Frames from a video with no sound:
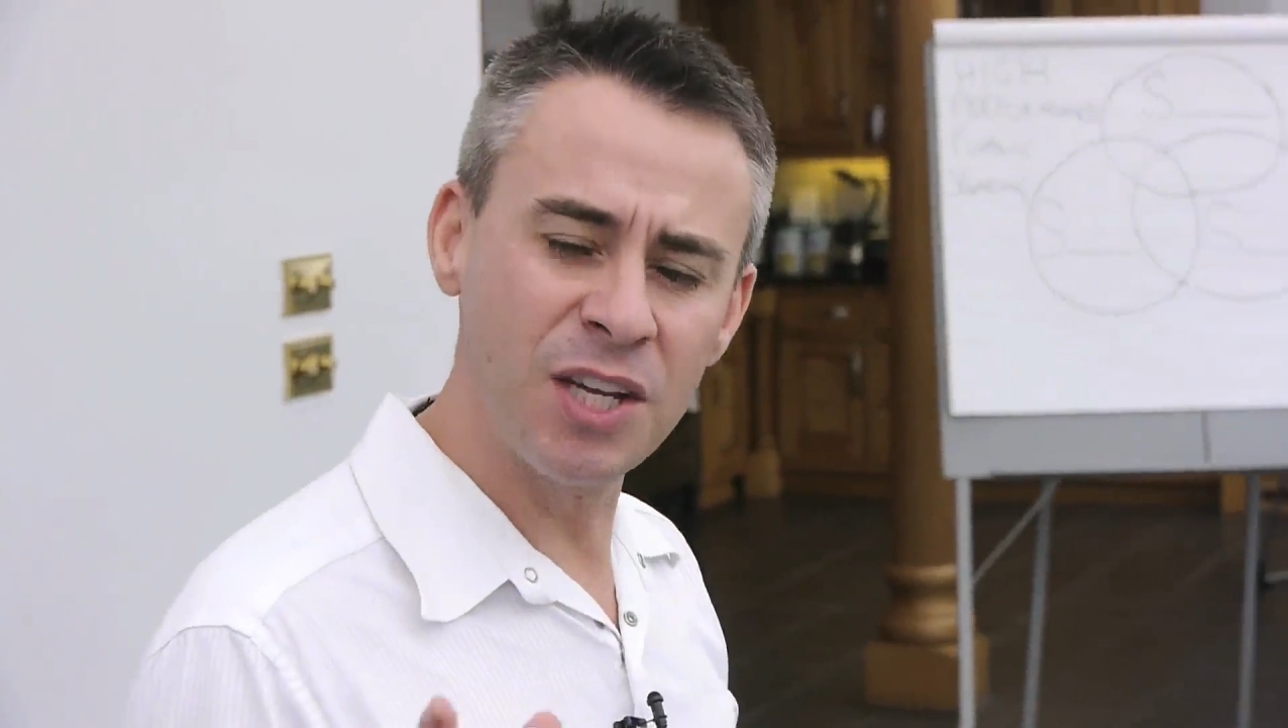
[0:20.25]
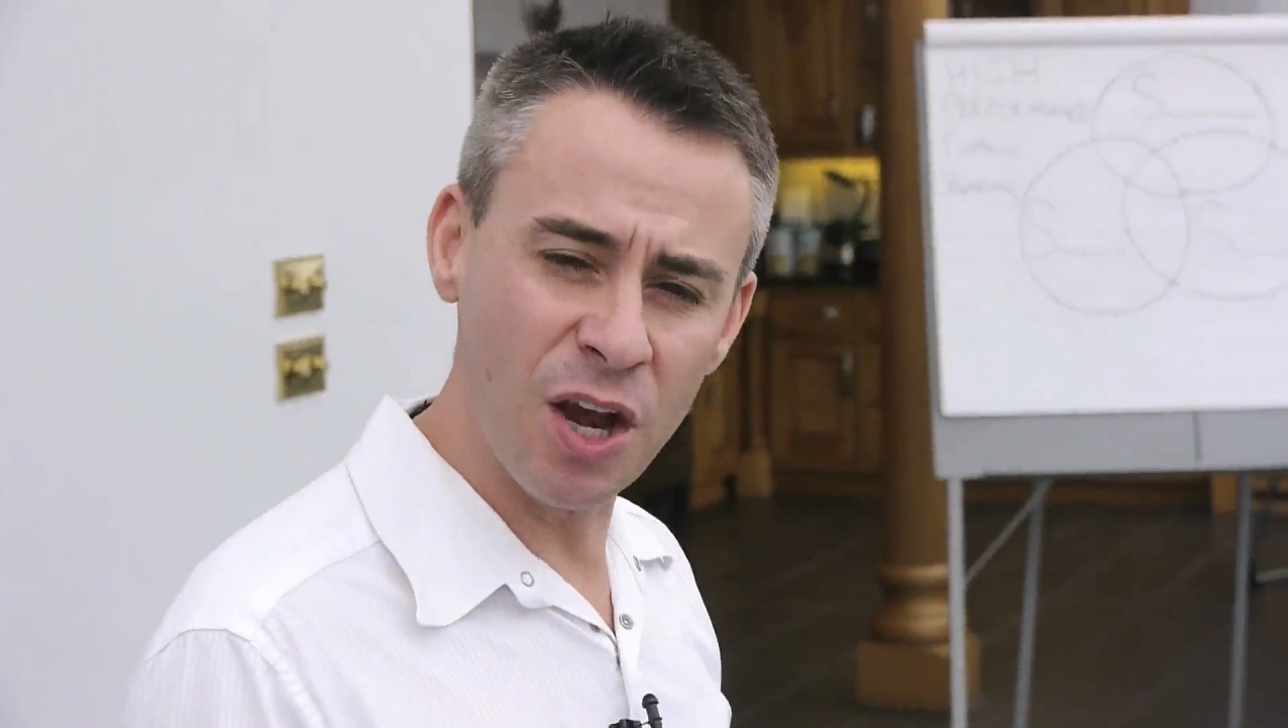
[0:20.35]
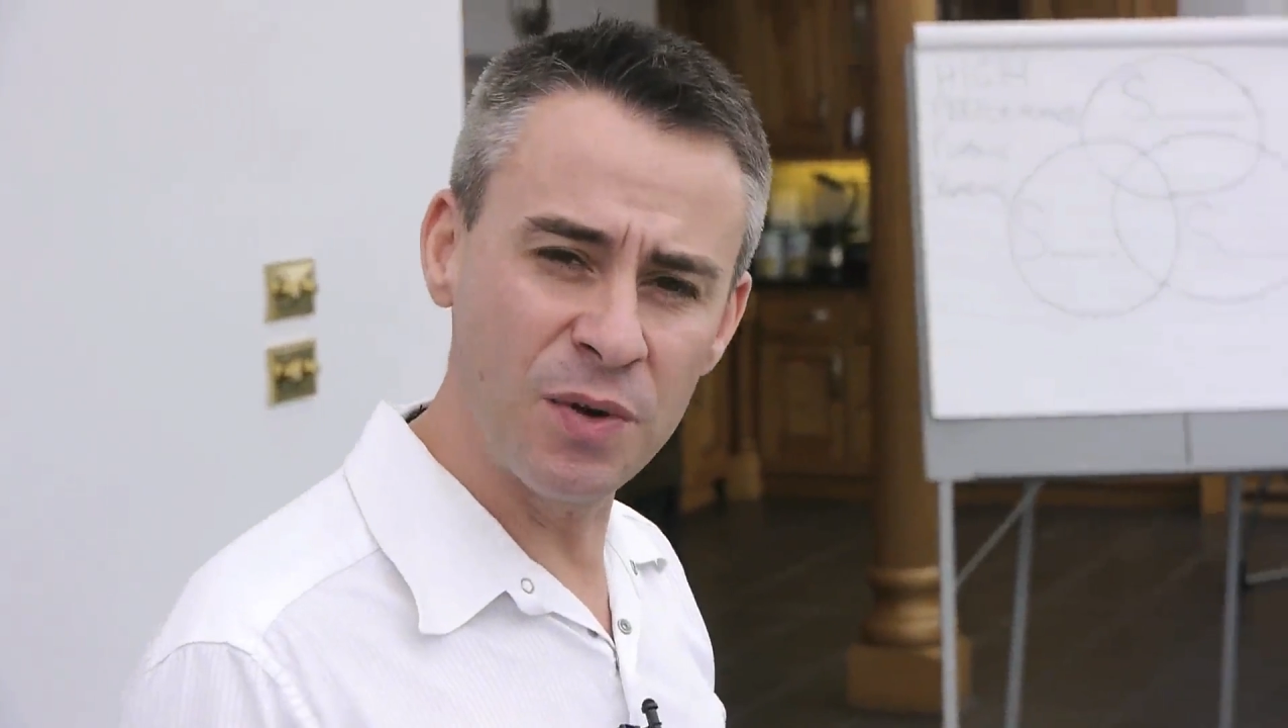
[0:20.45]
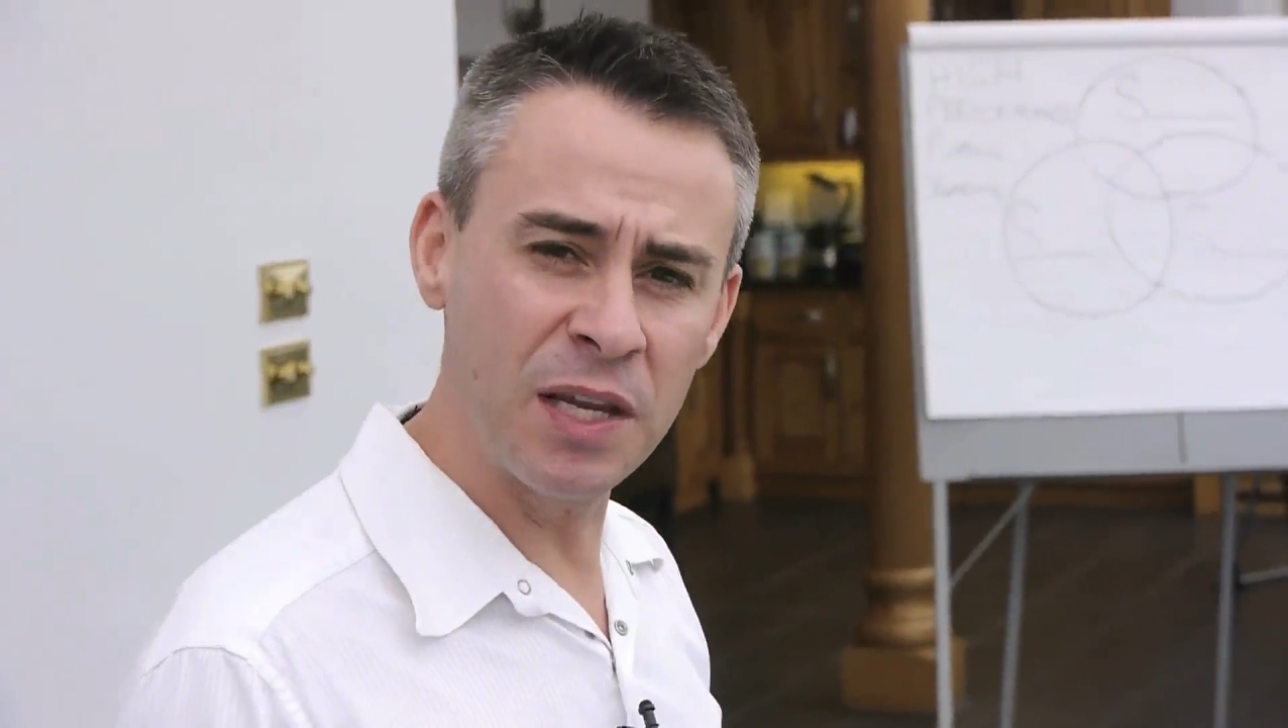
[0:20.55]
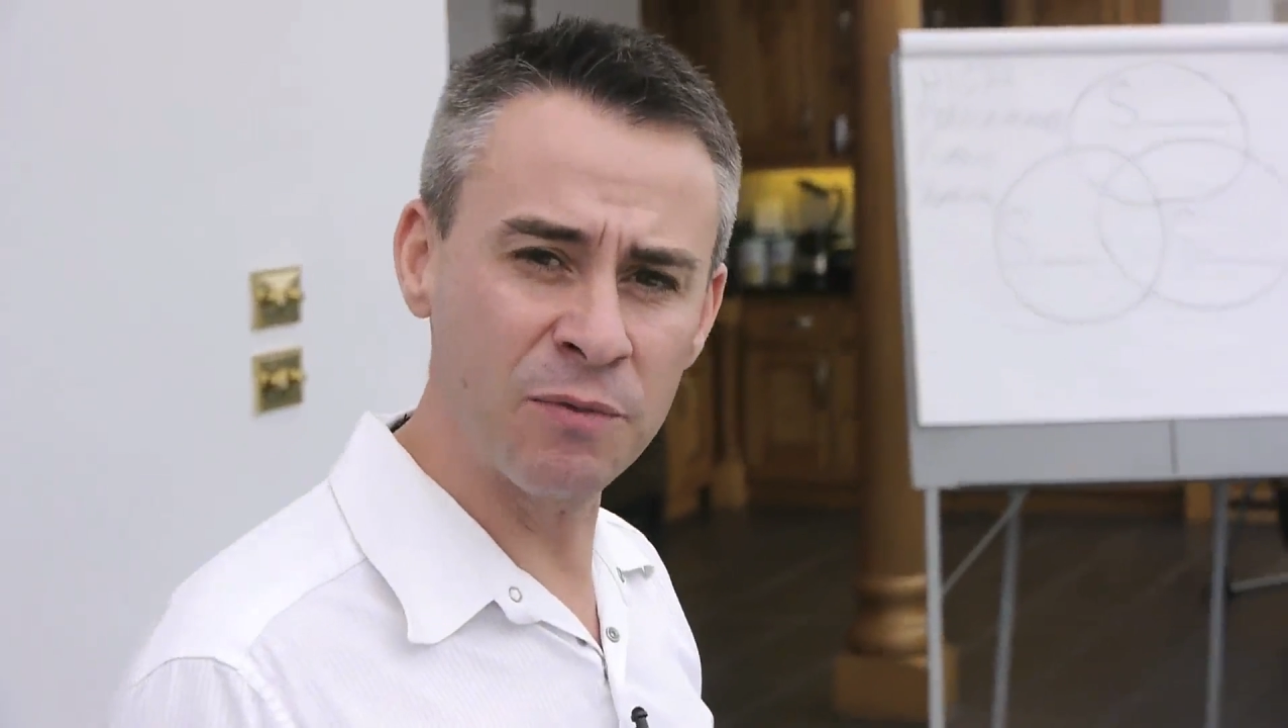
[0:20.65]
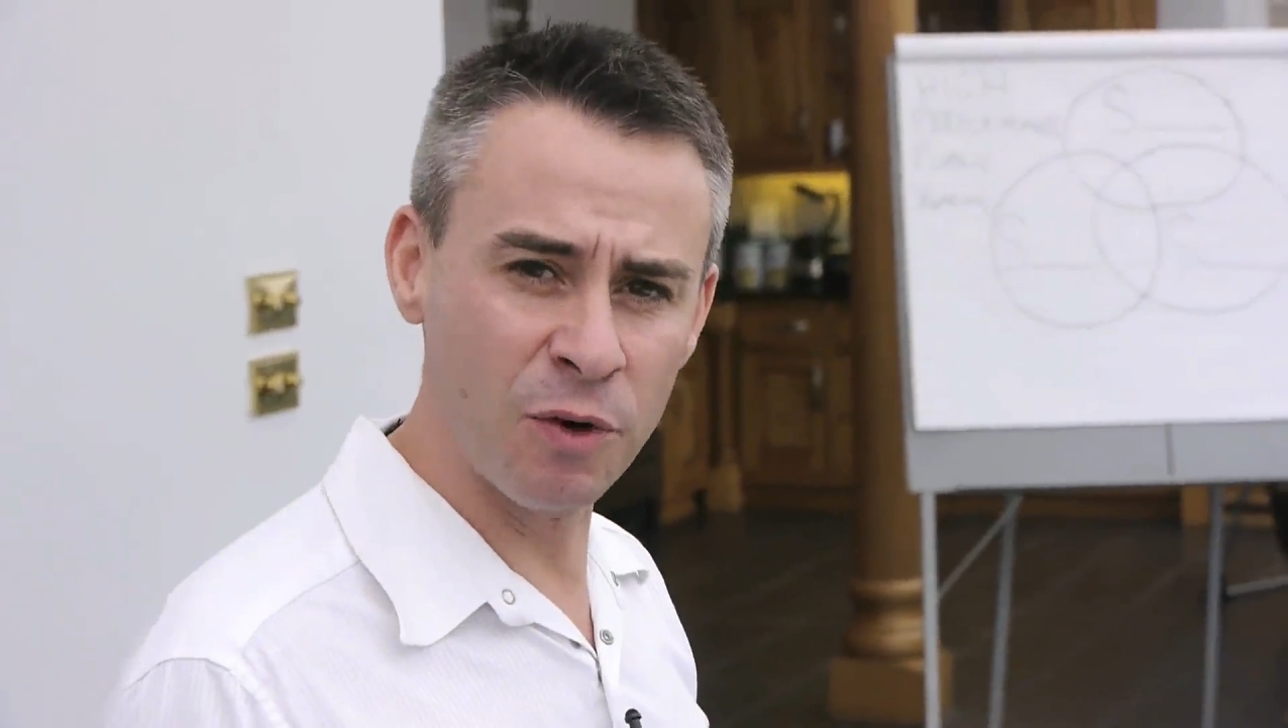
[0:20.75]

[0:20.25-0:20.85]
Tony